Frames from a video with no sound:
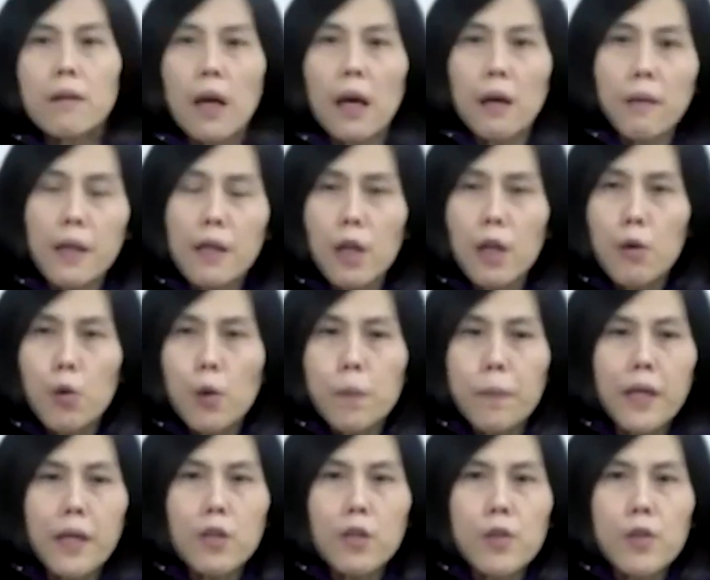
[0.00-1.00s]
I, think that would
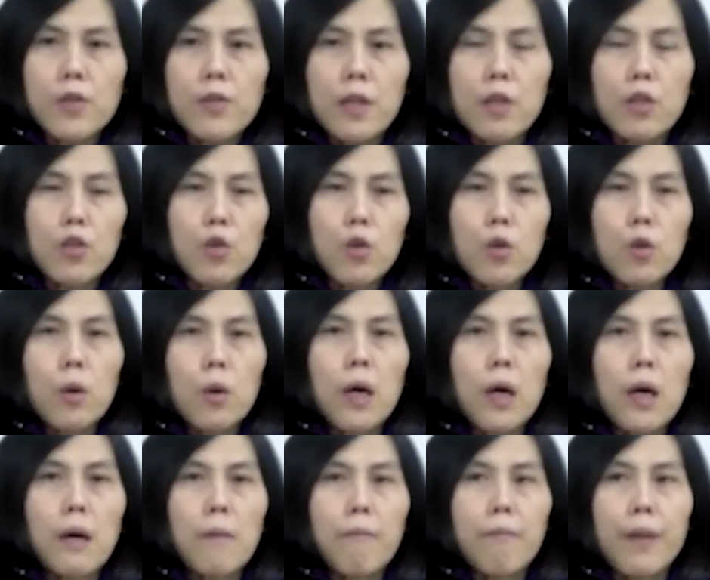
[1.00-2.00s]
be interesting too.
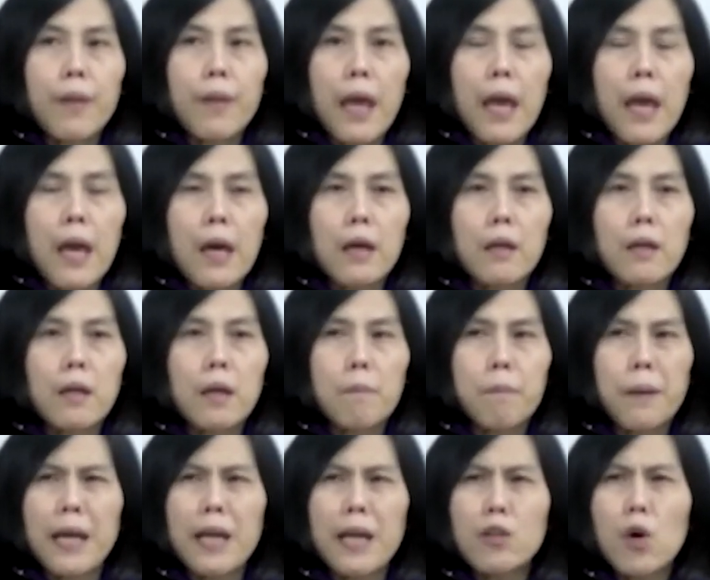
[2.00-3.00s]
Um, and uh,
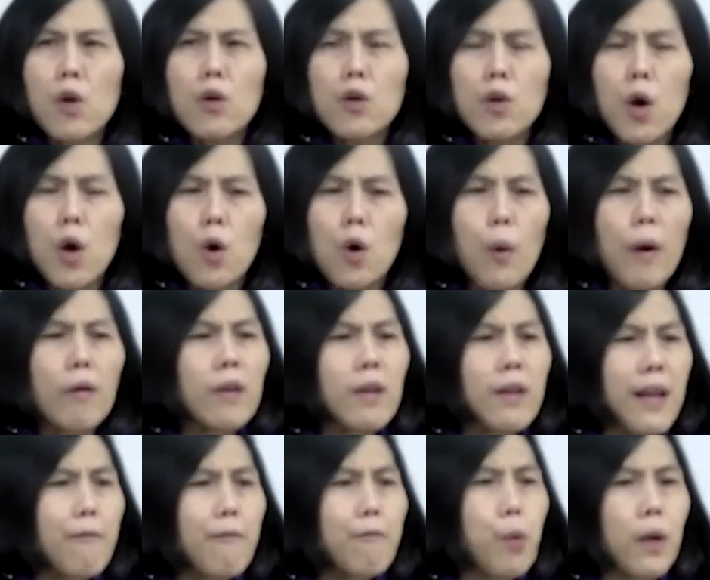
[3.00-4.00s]
but I don't know well
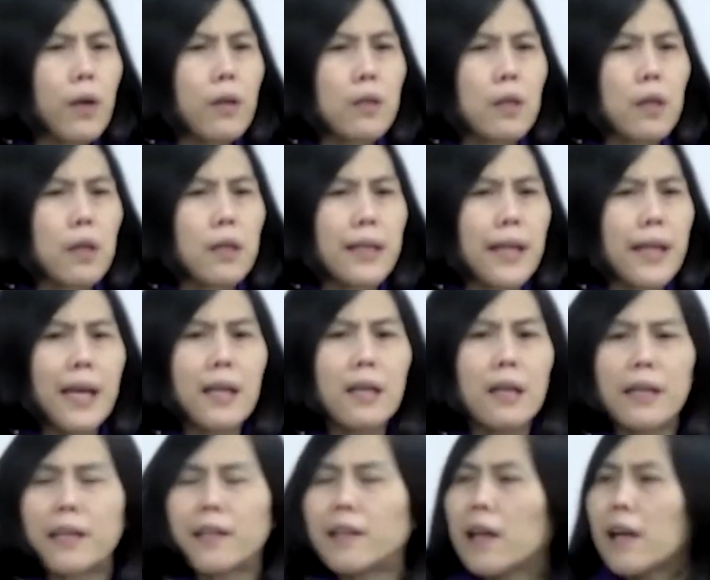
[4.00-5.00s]
enough what the data
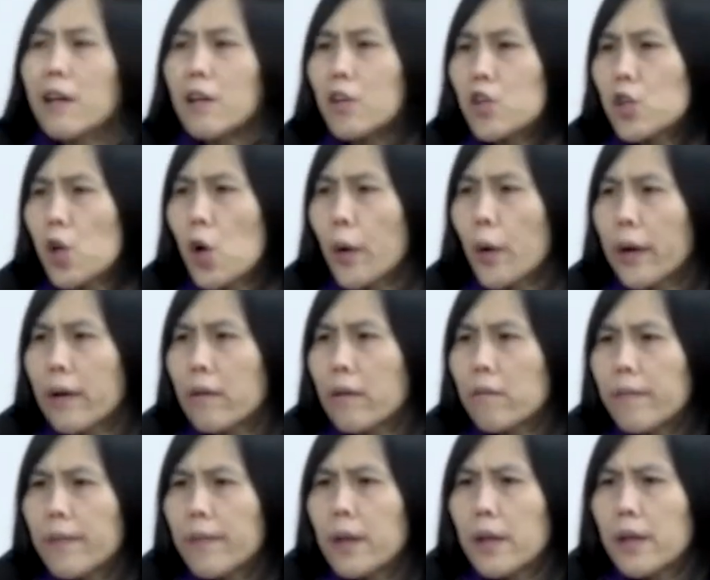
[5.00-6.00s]
in there showing.
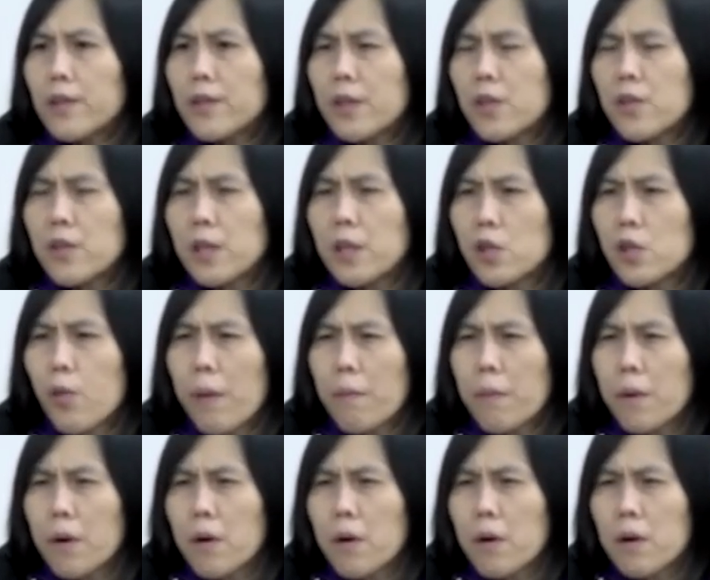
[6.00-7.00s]
Is just a
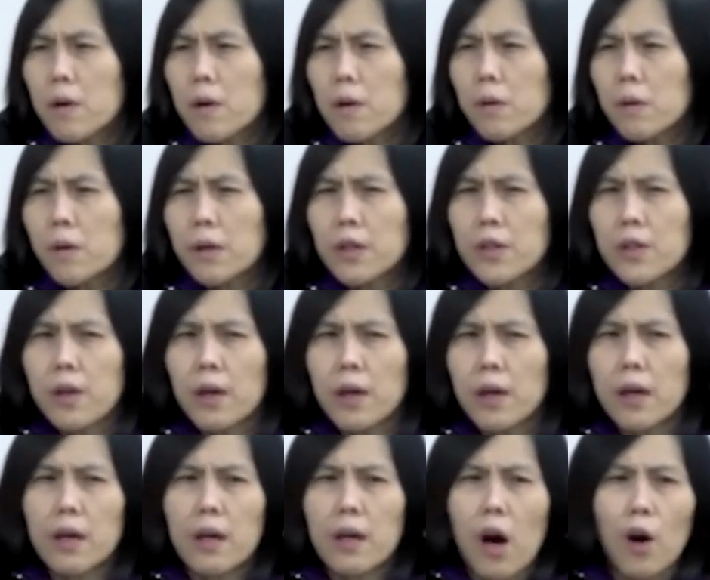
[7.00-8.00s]
tremor, or it,
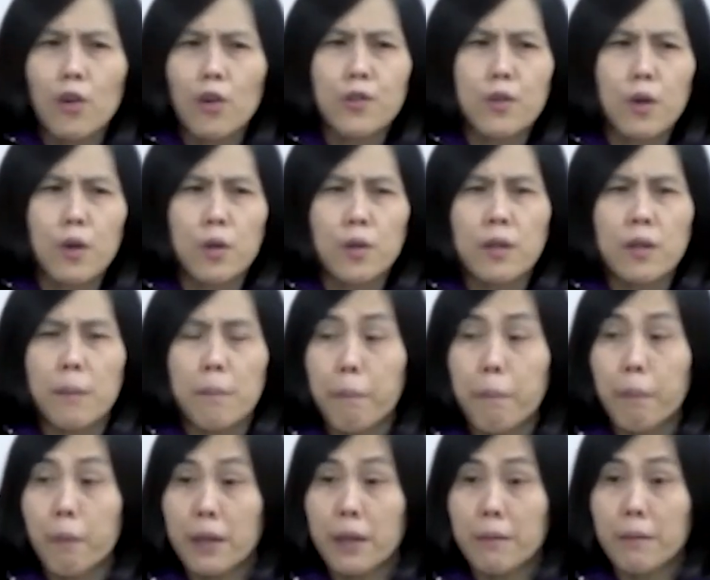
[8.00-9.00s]
uh, also the
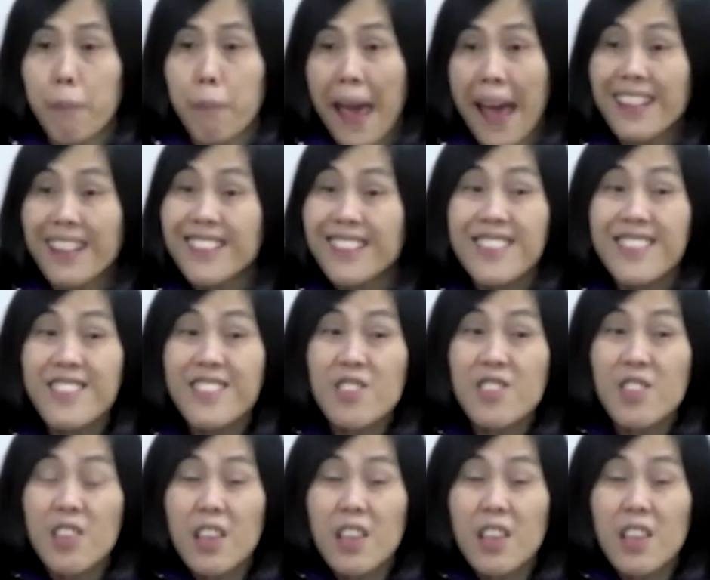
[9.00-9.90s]
balance,